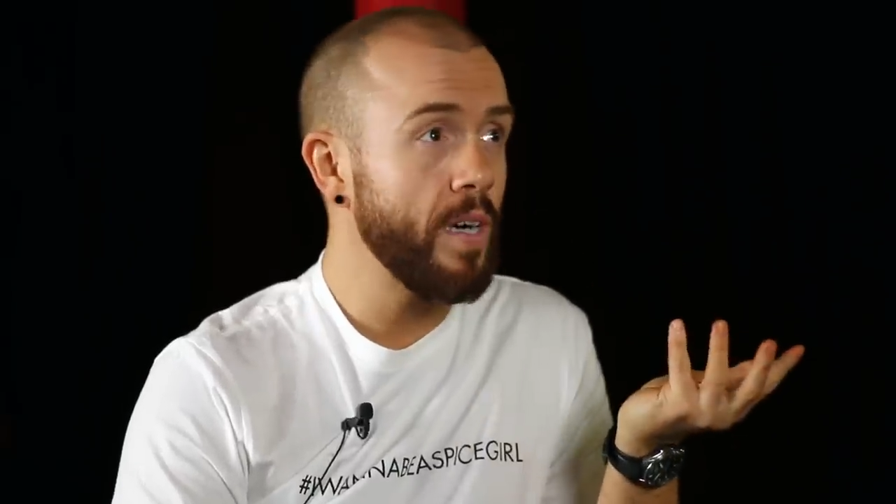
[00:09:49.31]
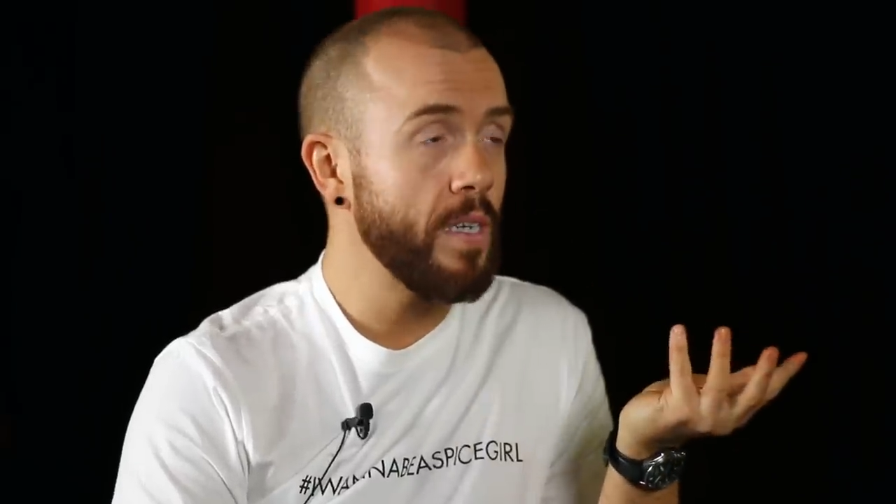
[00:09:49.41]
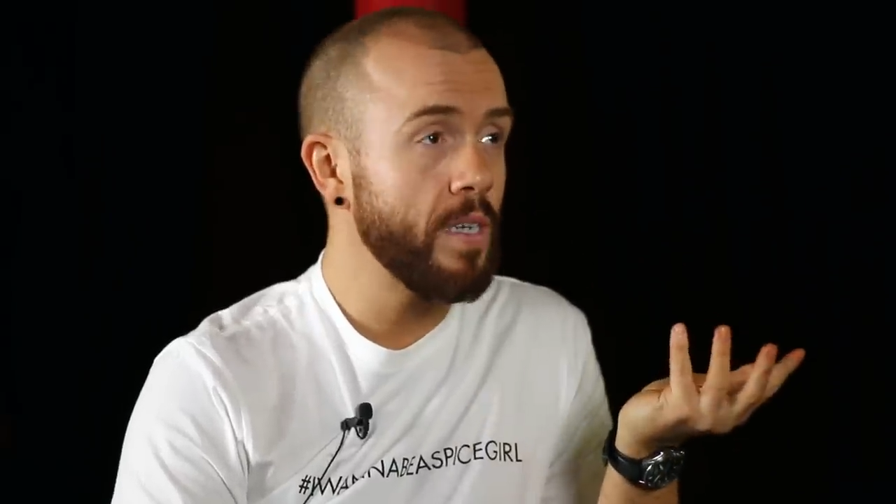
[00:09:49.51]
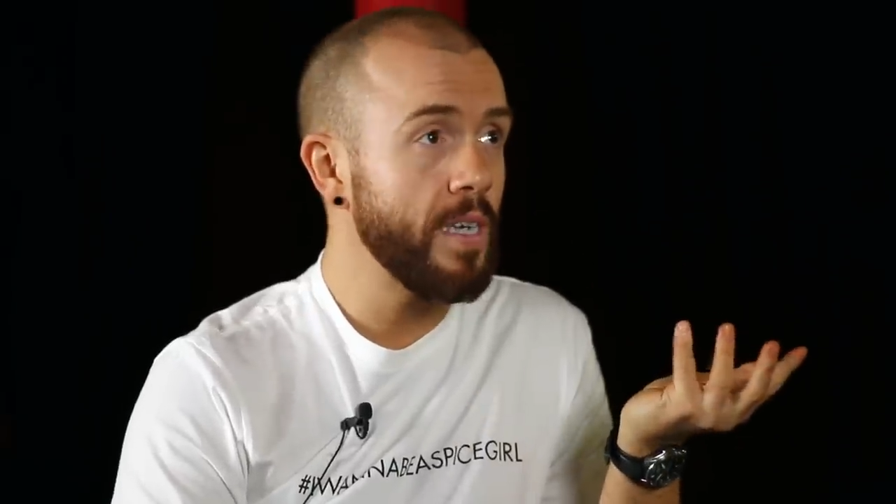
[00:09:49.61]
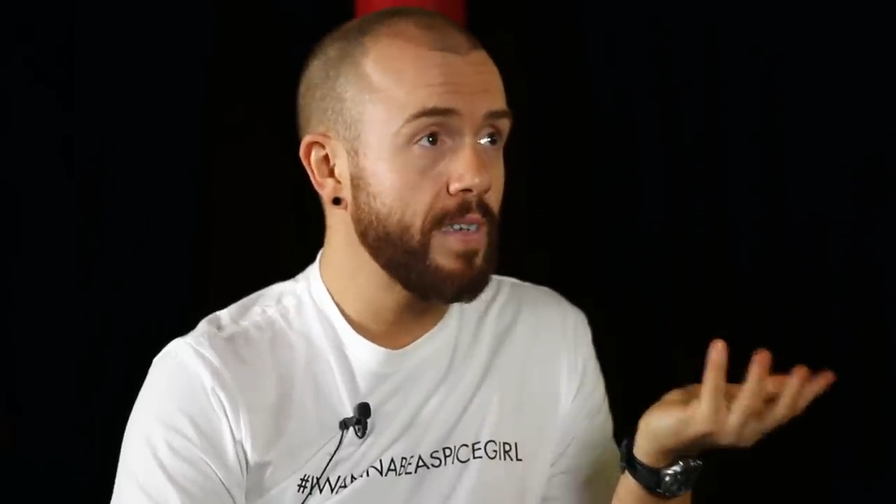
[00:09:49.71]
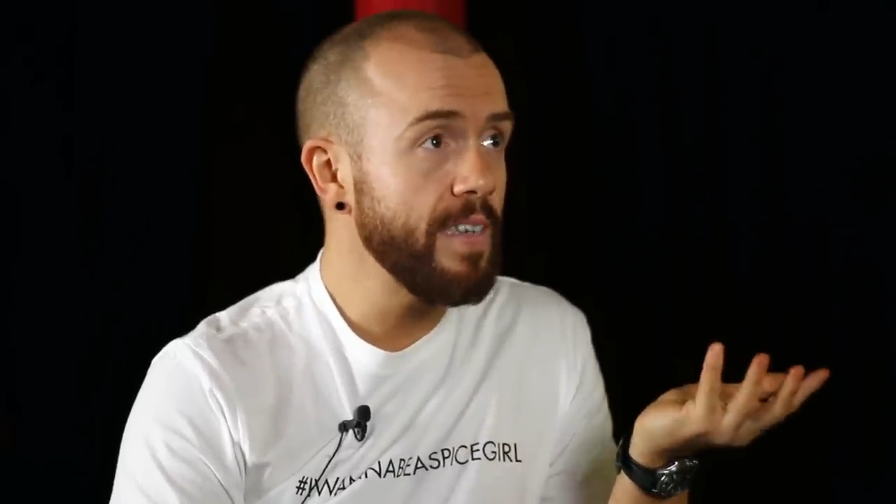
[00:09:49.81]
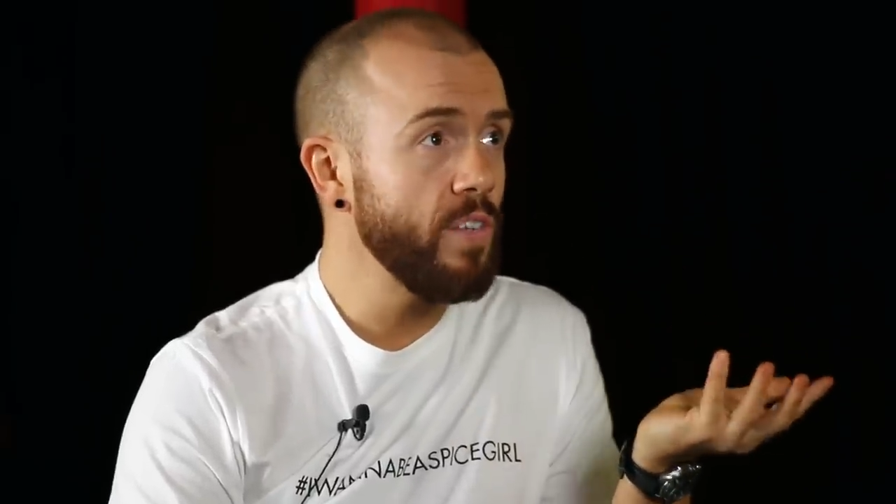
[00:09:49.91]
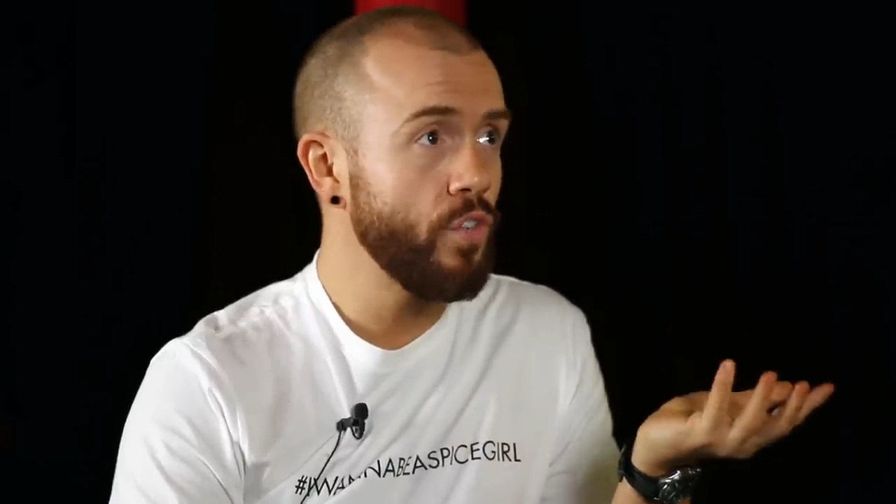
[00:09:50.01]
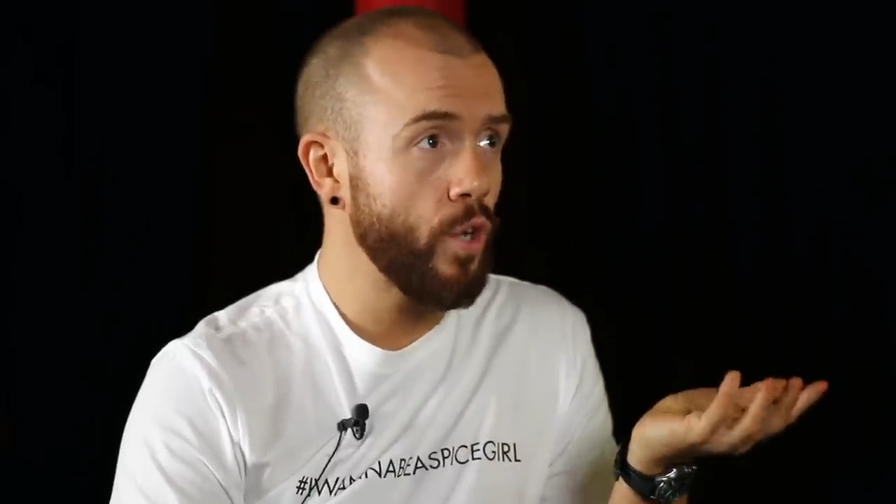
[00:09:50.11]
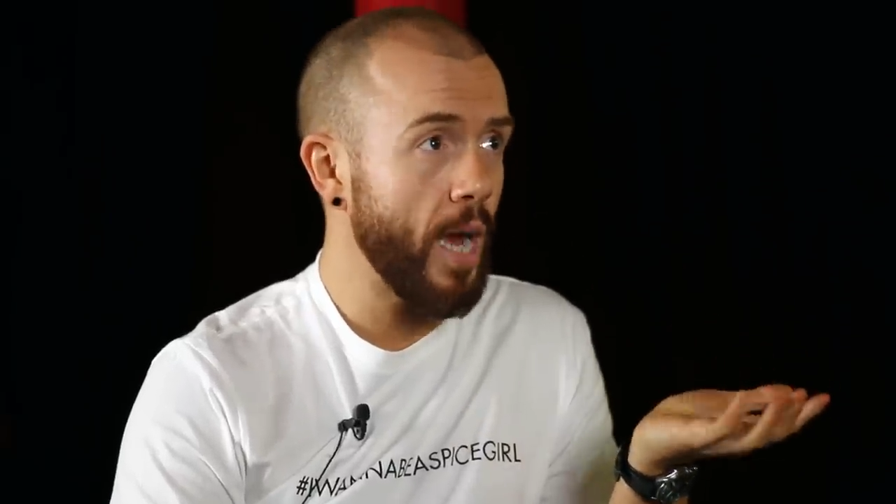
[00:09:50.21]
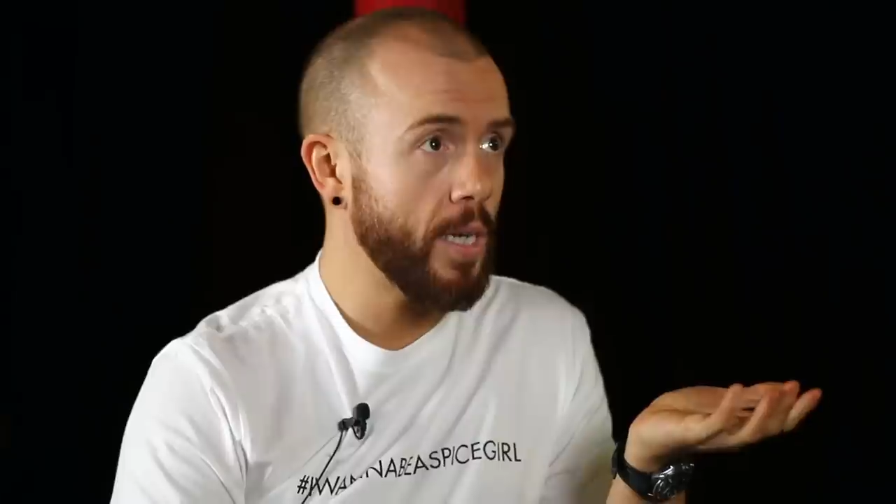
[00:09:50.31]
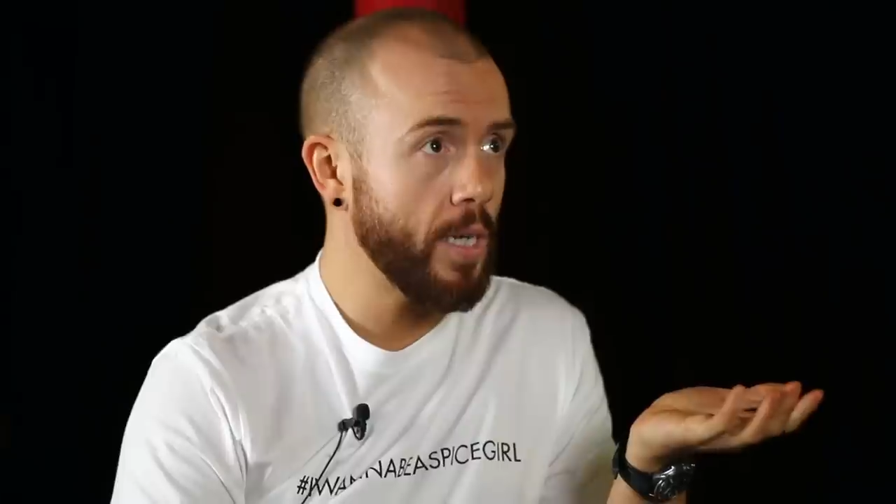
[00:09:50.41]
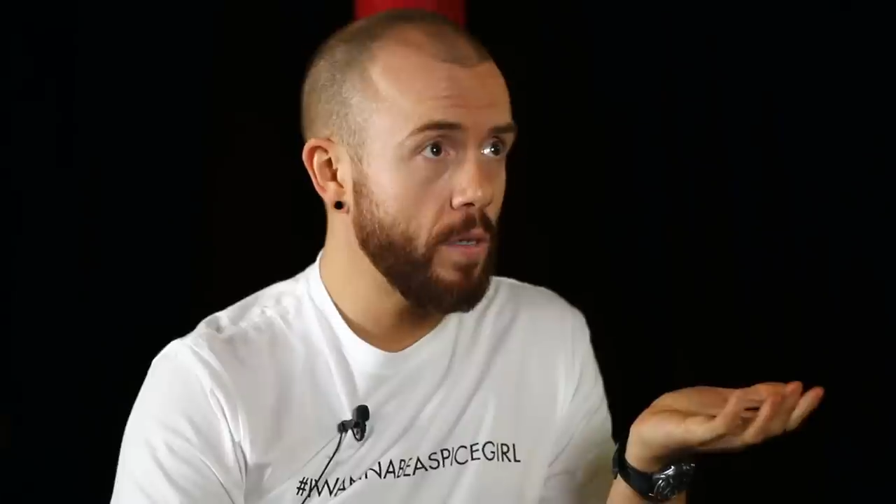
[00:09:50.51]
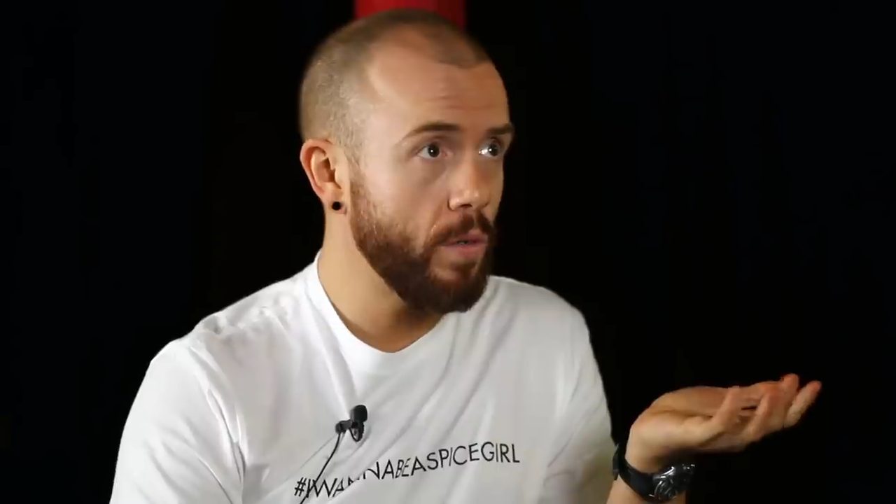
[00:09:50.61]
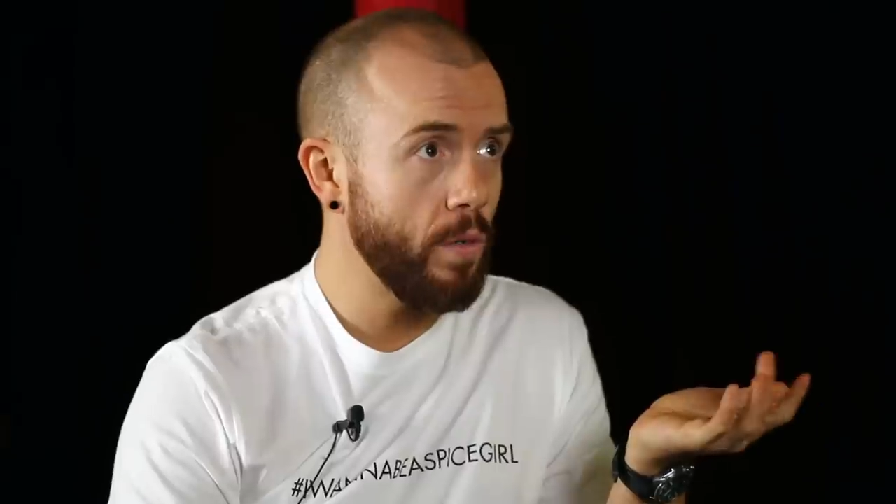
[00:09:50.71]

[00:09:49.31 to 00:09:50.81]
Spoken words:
writing a dance track